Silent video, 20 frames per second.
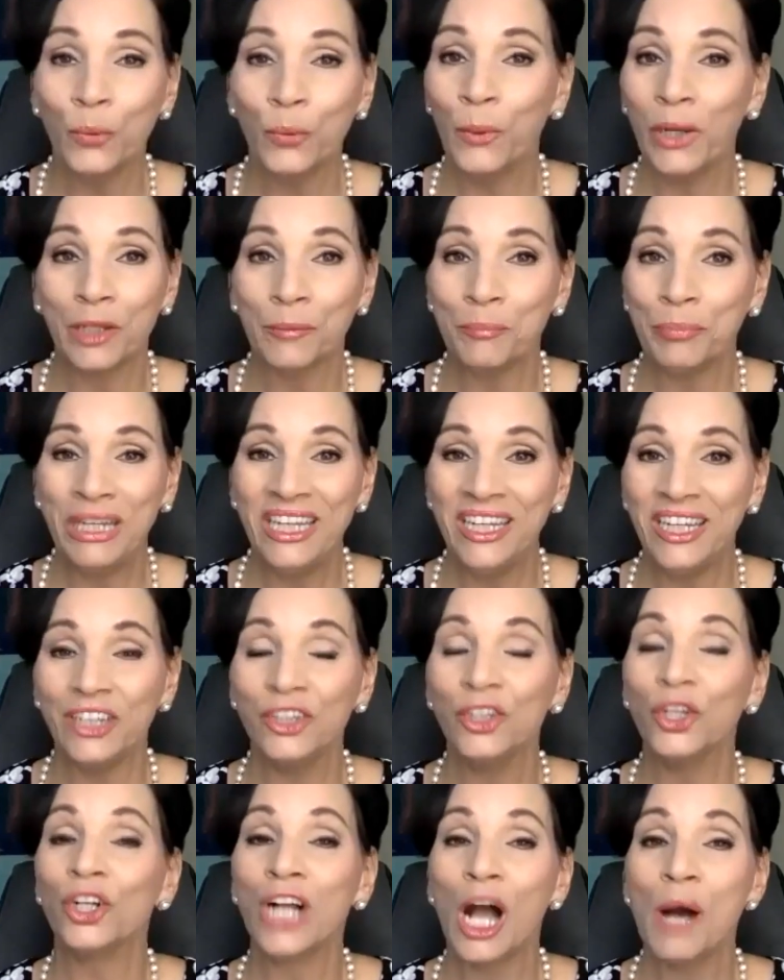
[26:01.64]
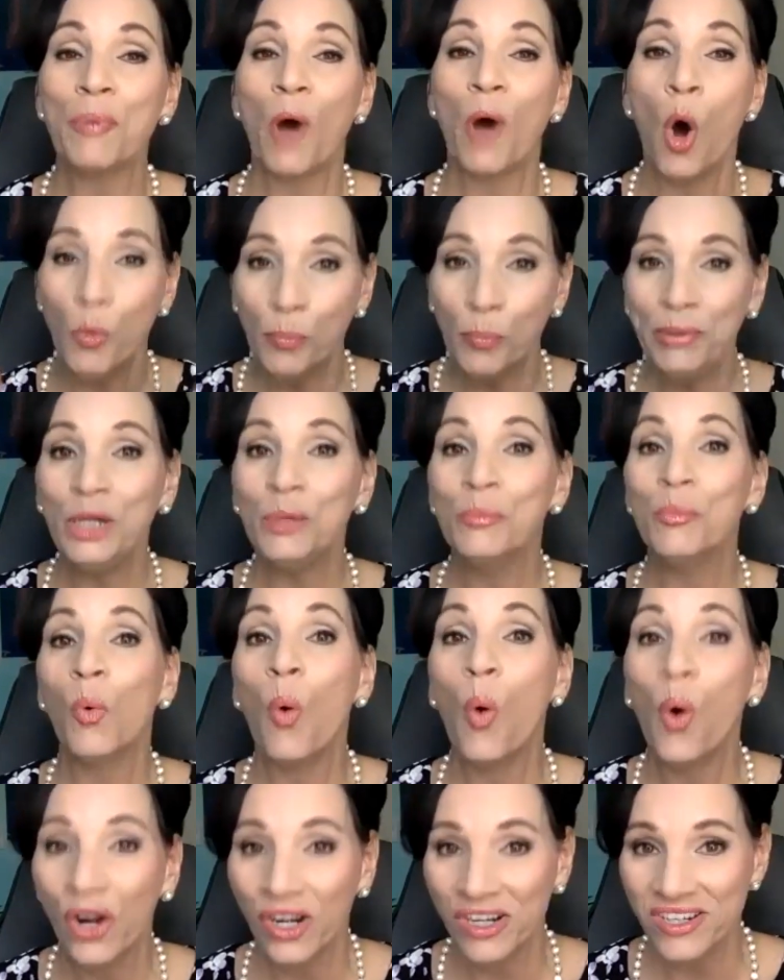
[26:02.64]
Wikipedia, look up opium
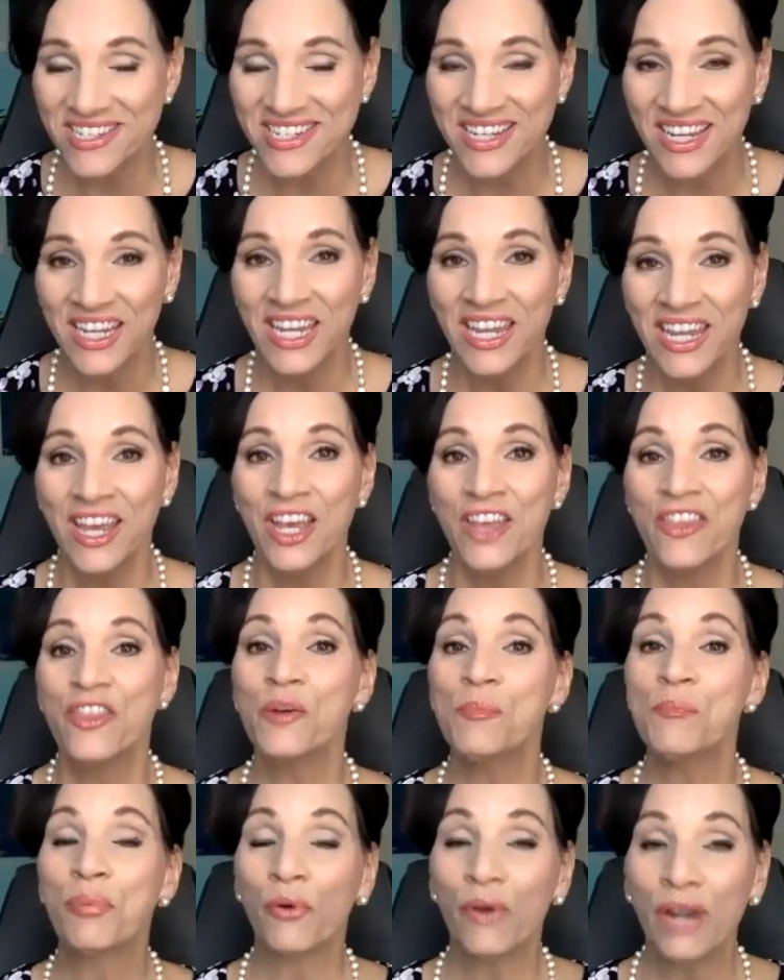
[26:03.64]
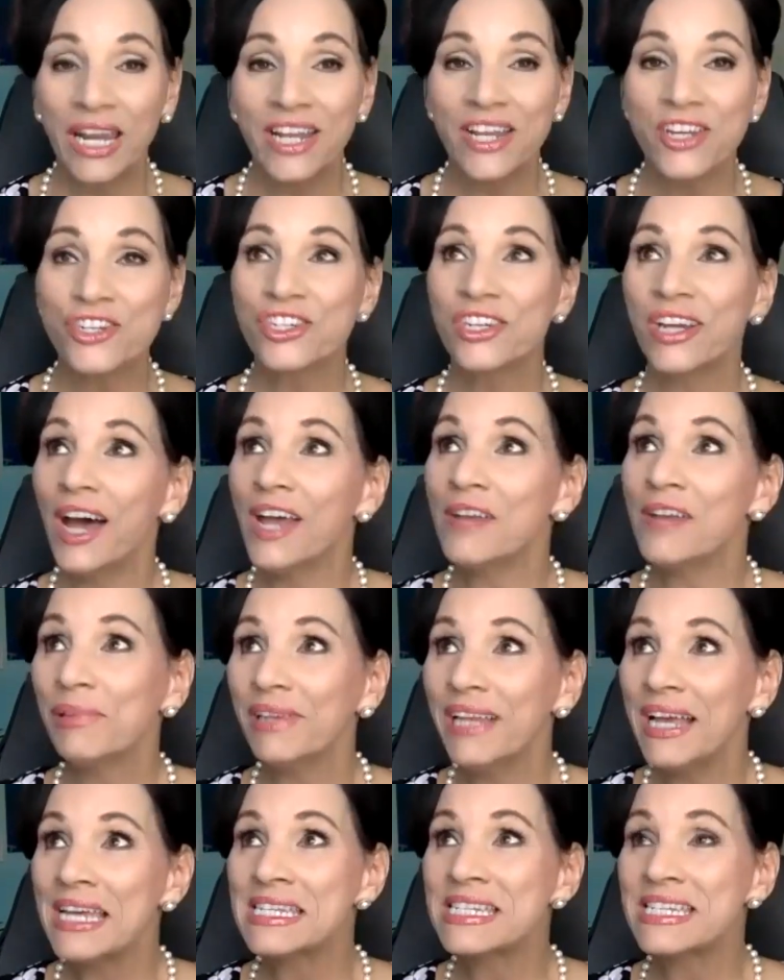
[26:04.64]
wars. The British, God
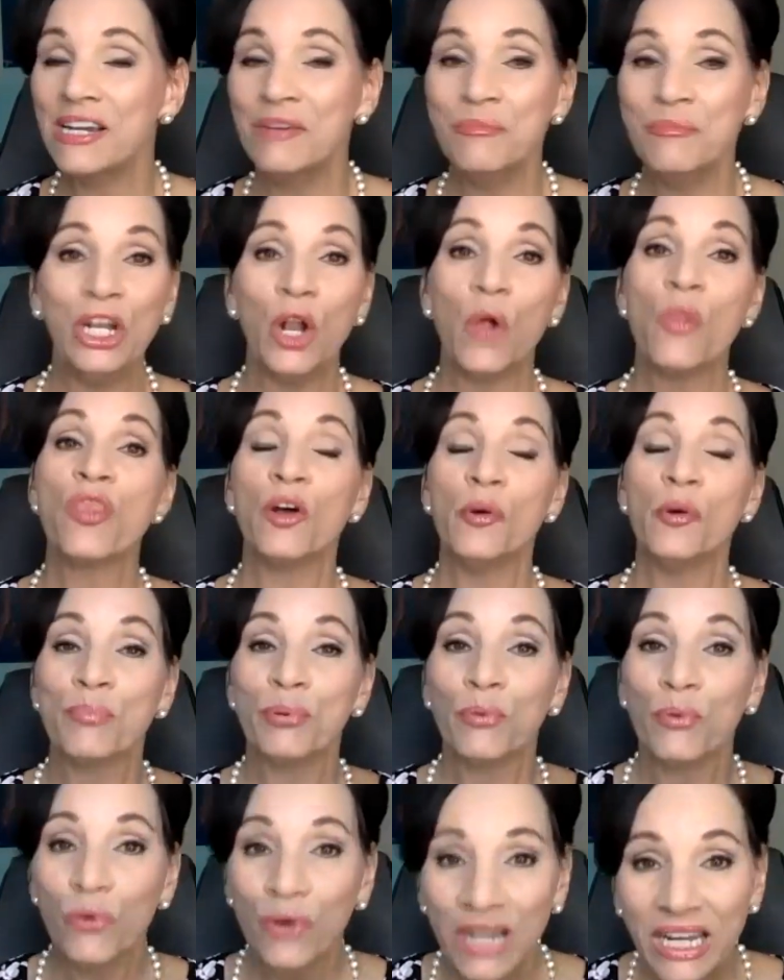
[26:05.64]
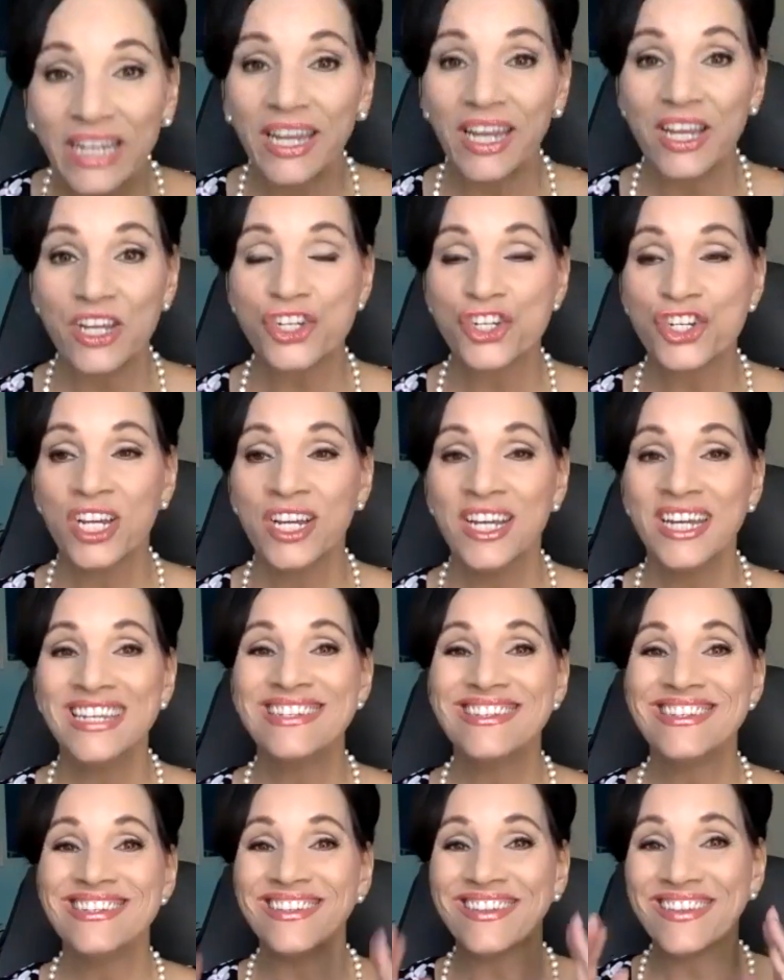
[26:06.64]
bless them, you know, the British
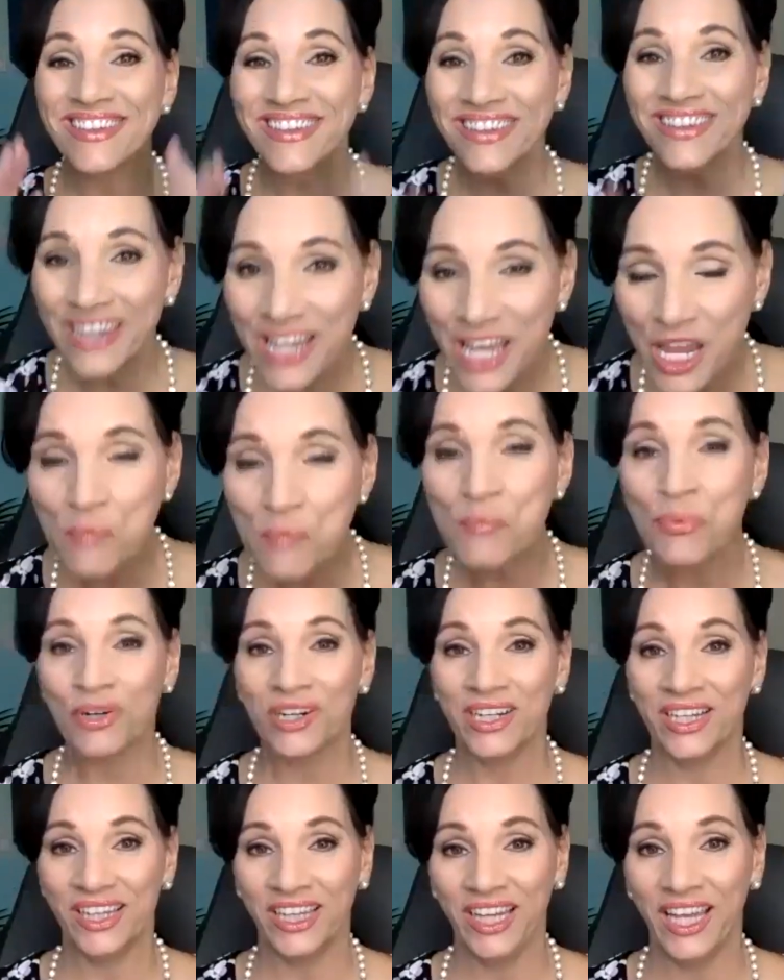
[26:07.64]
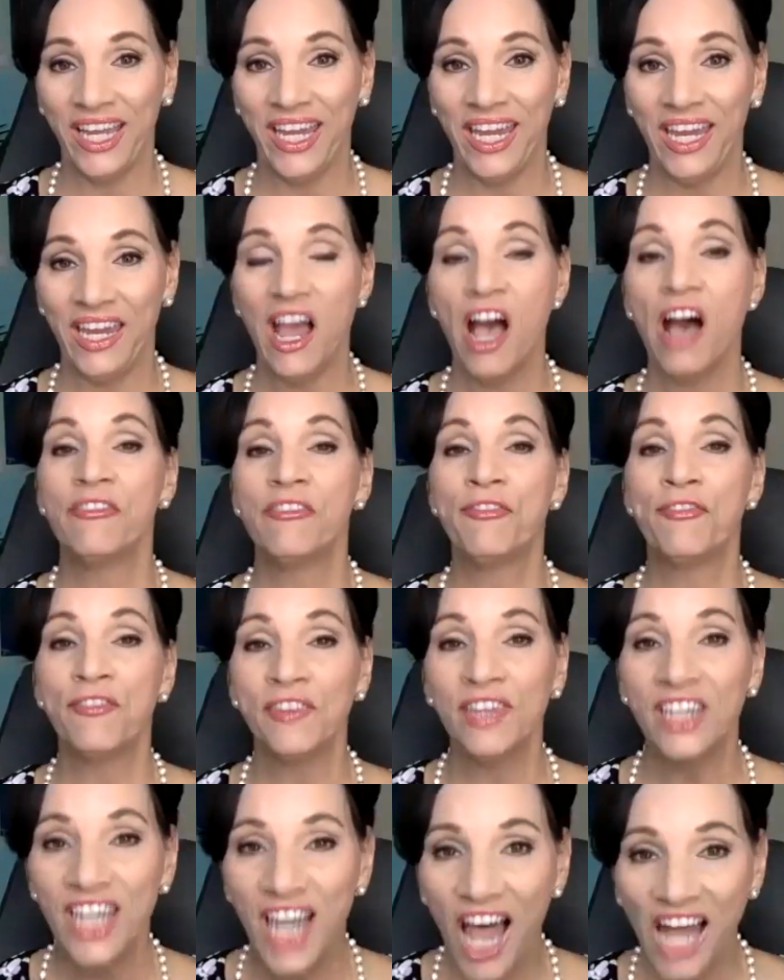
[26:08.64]
deliberately
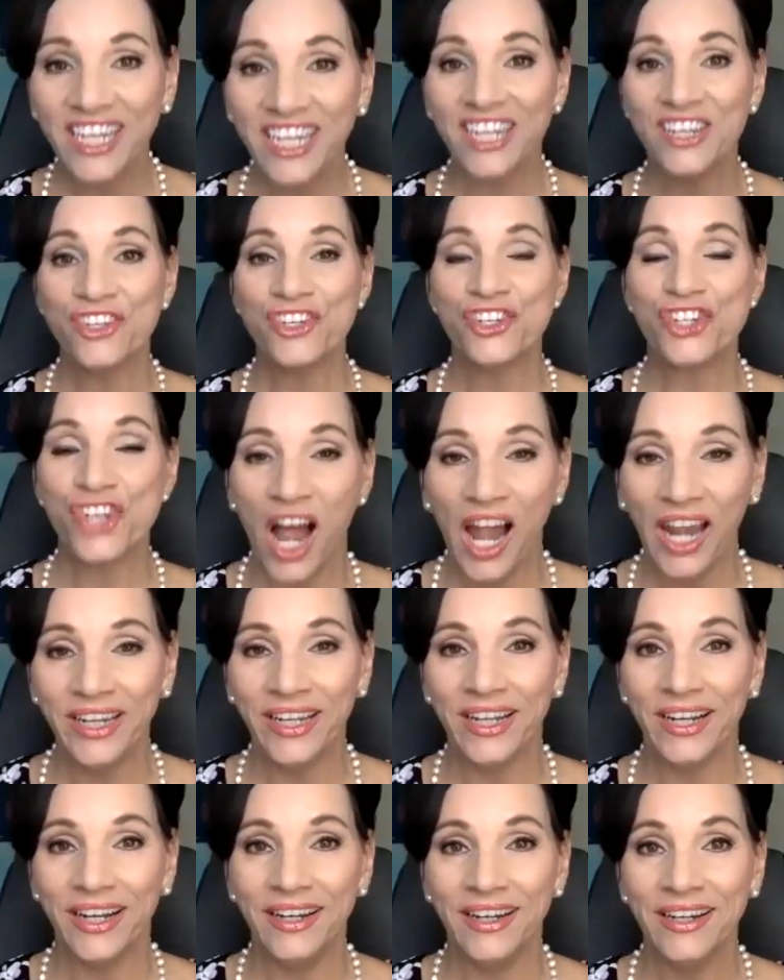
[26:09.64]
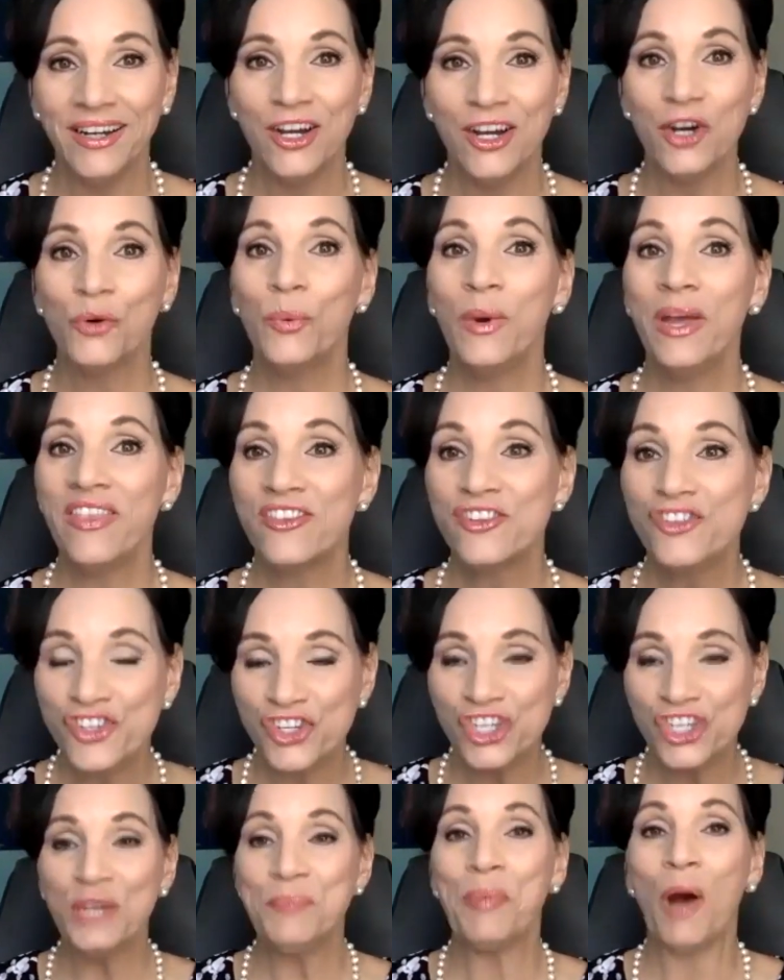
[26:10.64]
flooded China with
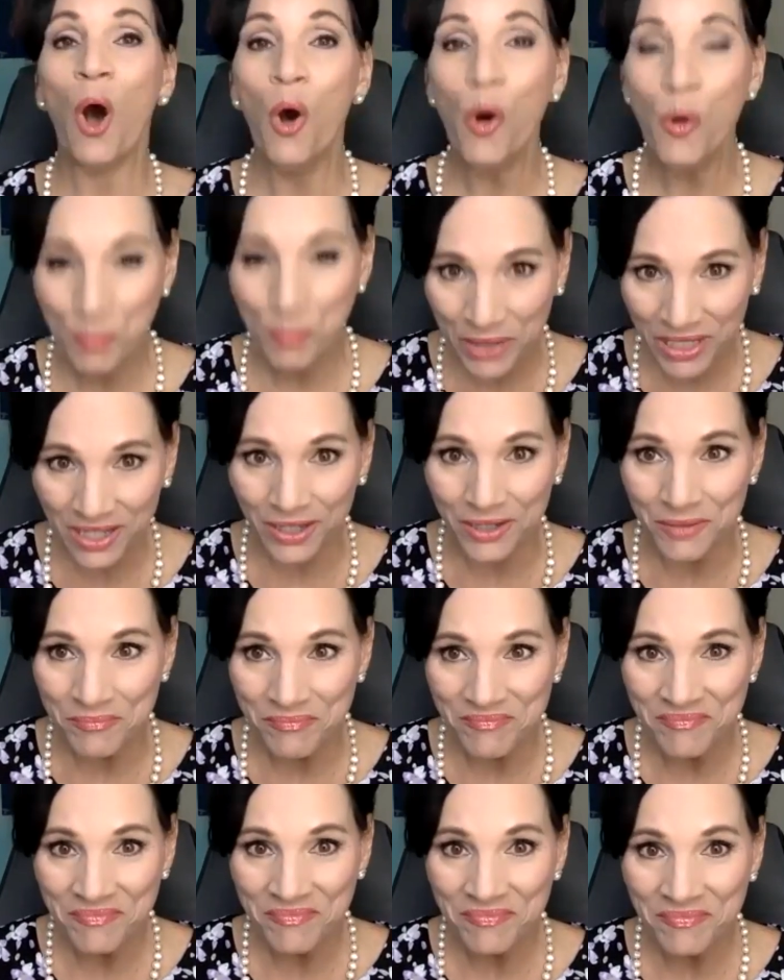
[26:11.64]
cheap opium,